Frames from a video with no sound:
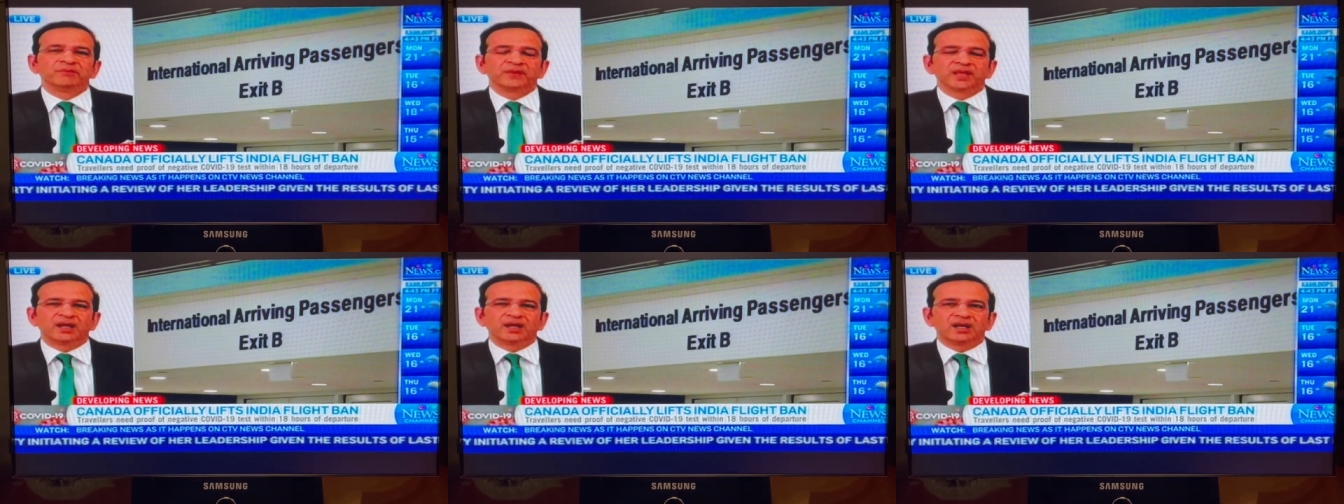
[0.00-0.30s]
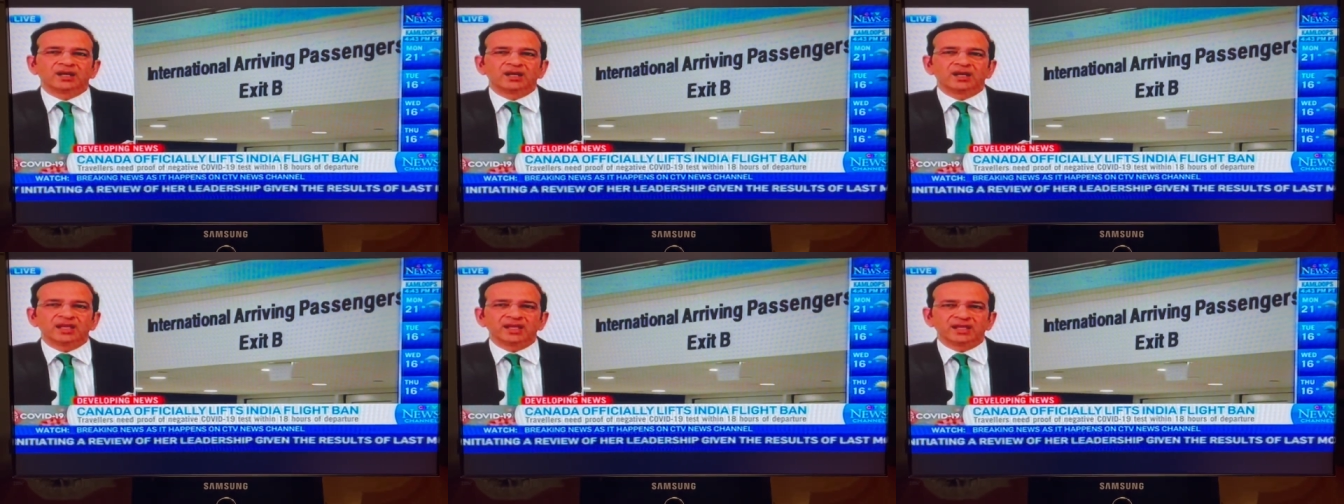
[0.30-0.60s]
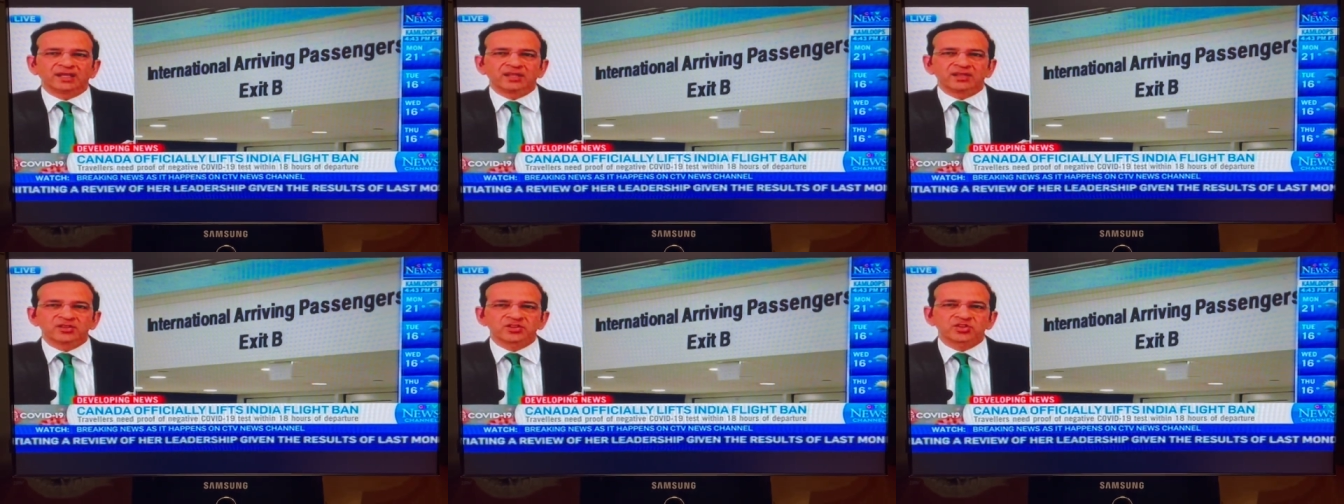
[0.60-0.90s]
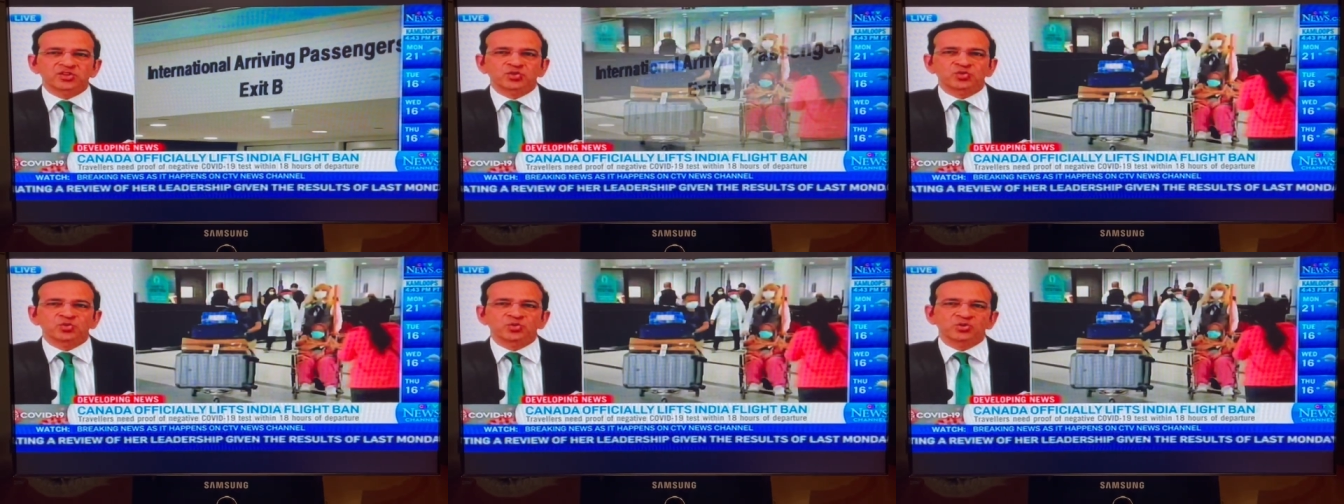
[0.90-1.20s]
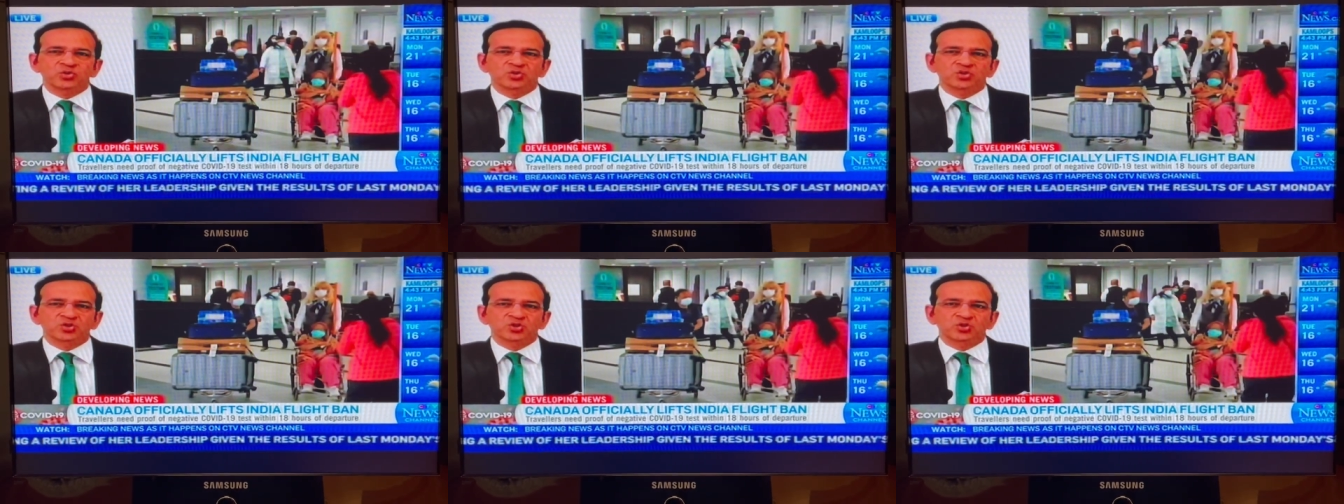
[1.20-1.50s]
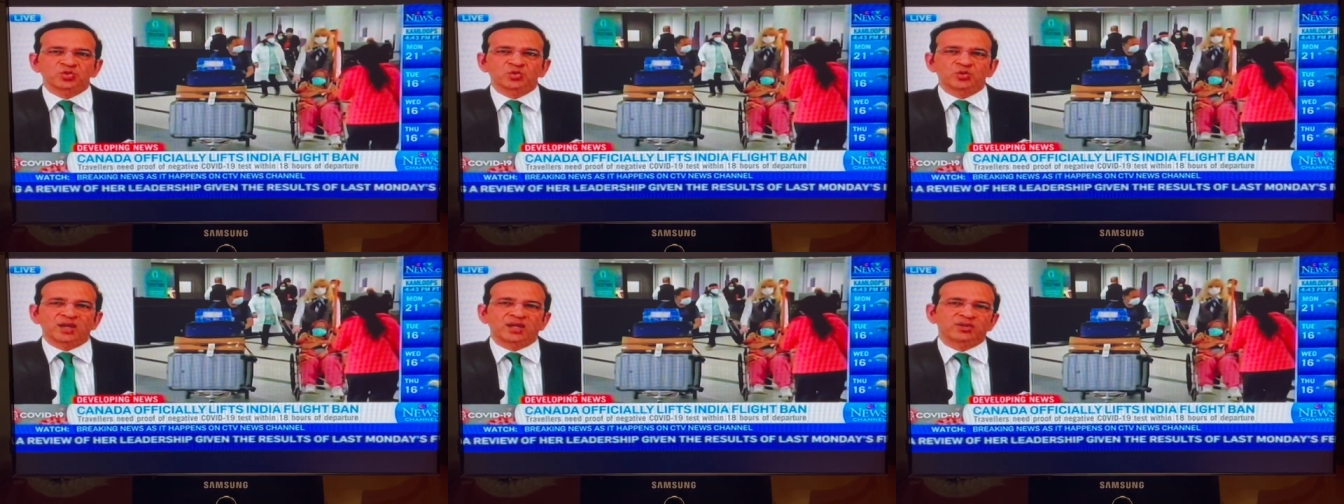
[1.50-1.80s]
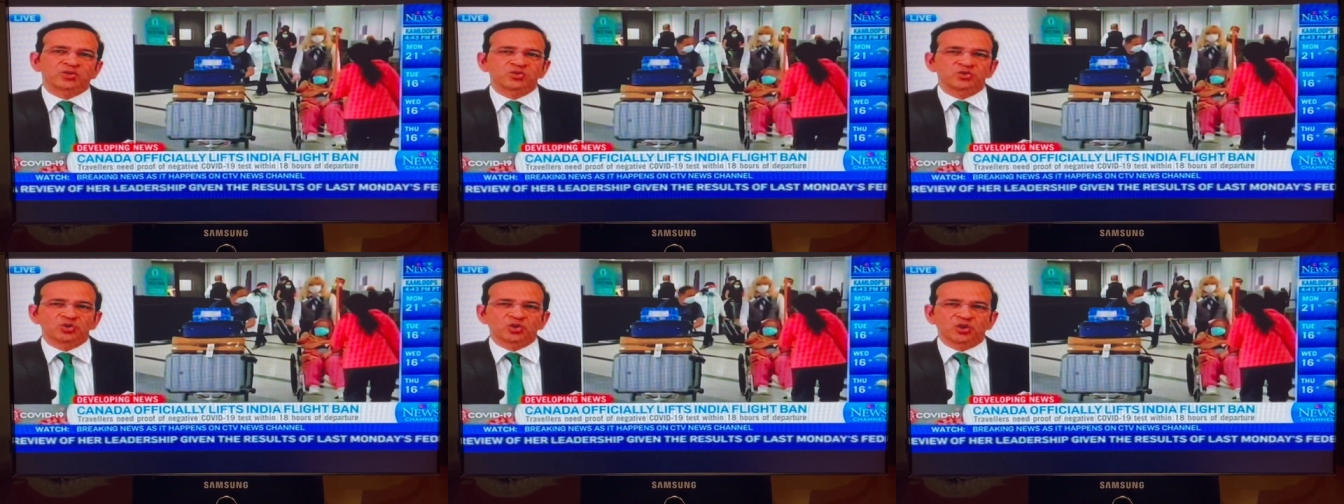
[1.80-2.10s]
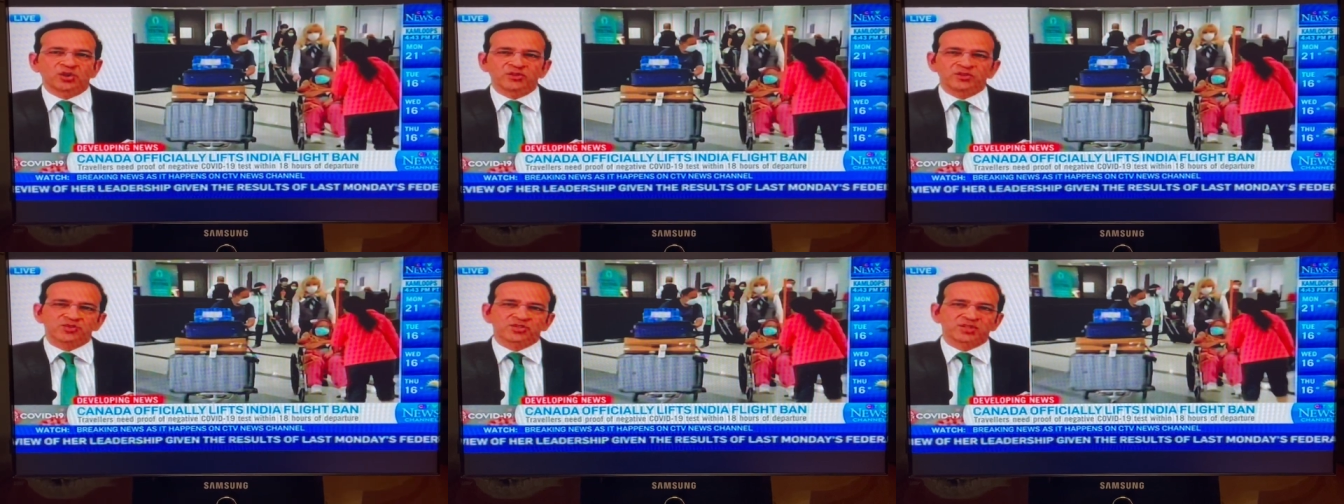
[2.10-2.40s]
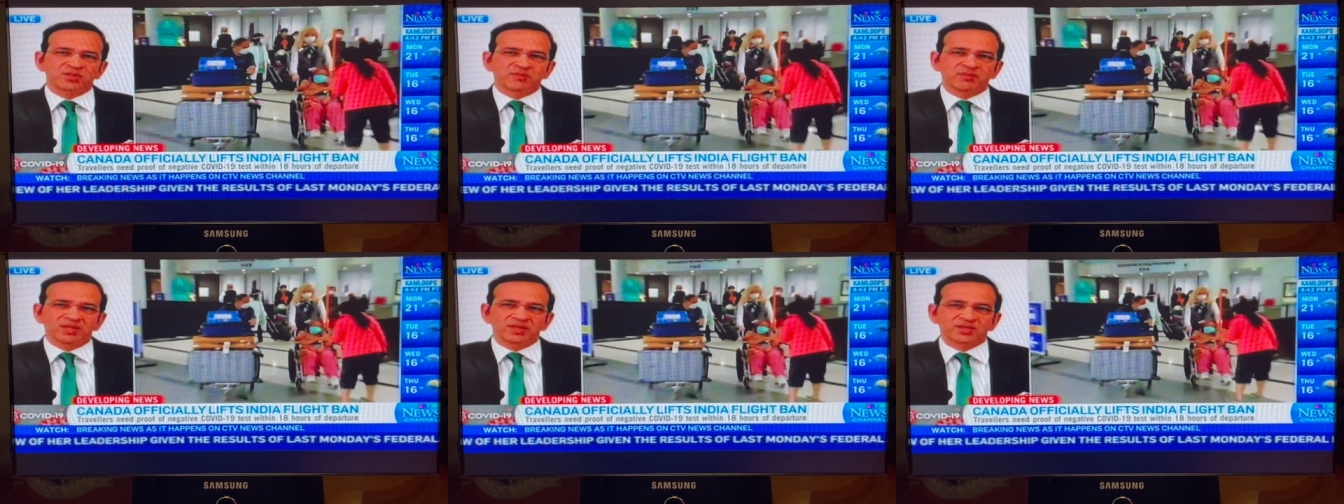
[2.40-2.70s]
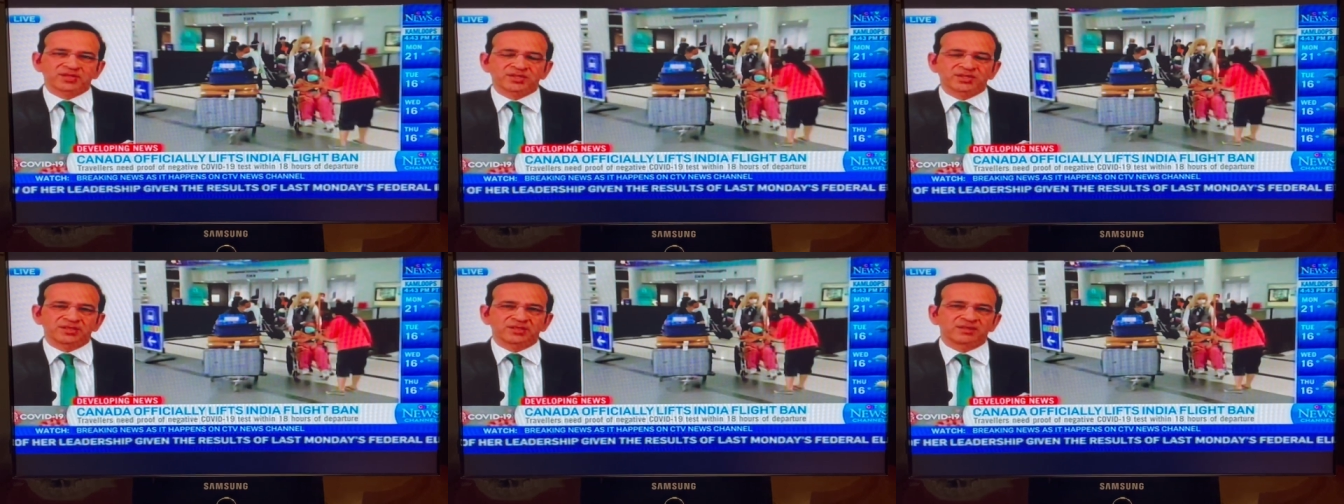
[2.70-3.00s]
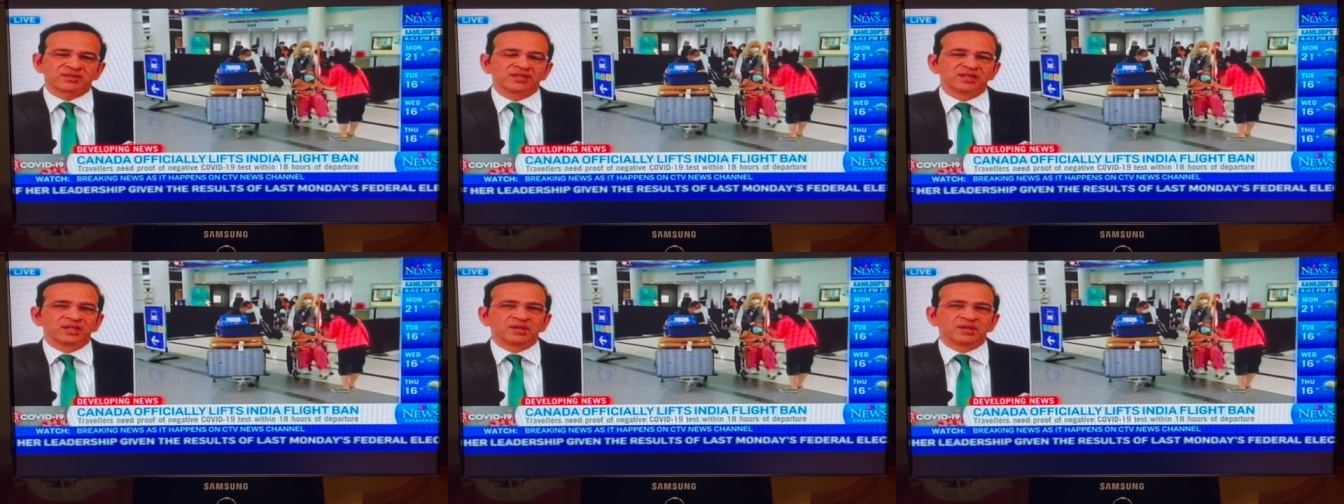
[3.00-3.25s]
uh, Indian students who had to join the semester